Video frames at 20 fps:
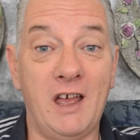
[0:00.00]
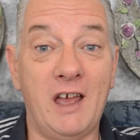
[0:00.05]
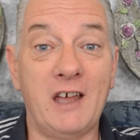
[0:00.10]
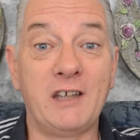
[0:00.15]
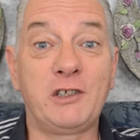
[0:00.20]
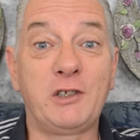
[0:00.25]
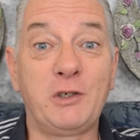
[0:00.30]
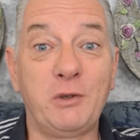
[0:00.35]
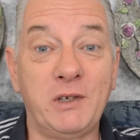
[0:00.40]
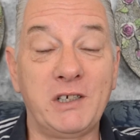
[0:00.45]

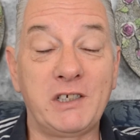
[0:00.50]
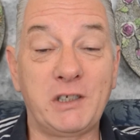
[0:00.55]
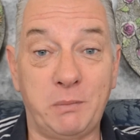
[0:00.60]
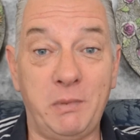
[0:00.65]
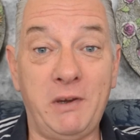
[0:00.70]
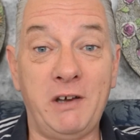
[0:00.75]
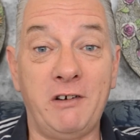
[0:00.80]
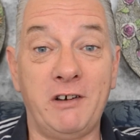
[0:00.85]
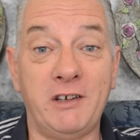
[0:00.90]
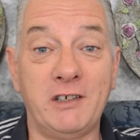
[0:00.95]
and to
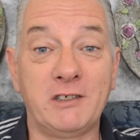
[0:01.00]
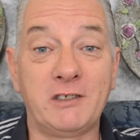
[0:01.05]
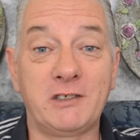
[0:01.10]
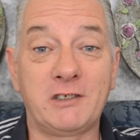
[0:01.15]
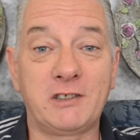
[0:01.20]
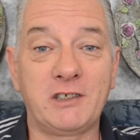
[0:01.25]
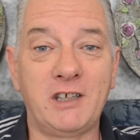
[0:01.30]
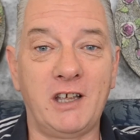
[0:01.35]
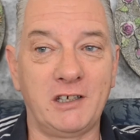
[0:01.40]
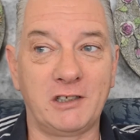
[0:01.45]

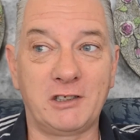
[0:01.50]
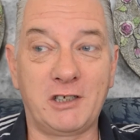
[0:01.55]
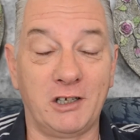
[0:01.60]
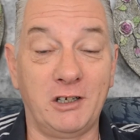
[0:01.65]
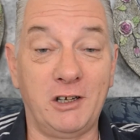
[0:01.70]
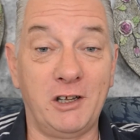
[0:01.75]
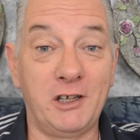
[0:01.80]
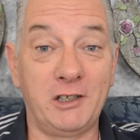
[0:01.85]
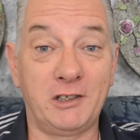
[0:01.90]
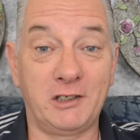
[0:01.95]
experience and to
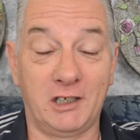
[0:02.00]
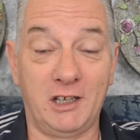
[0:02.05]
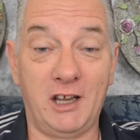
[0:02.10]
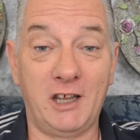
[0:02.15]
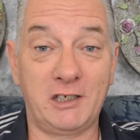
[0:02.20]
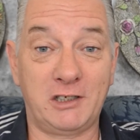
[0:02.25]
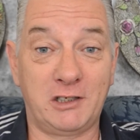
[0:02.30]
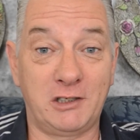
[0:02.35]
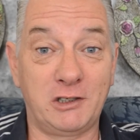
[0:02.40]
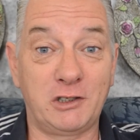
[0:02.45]
learn the
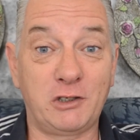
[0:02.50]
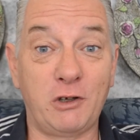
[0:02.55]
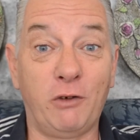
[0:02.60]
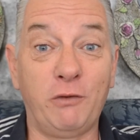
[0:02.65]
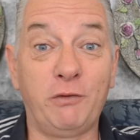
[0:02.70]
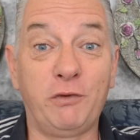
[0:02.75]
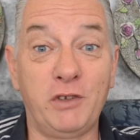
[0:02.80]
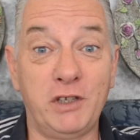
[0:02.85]
lessons of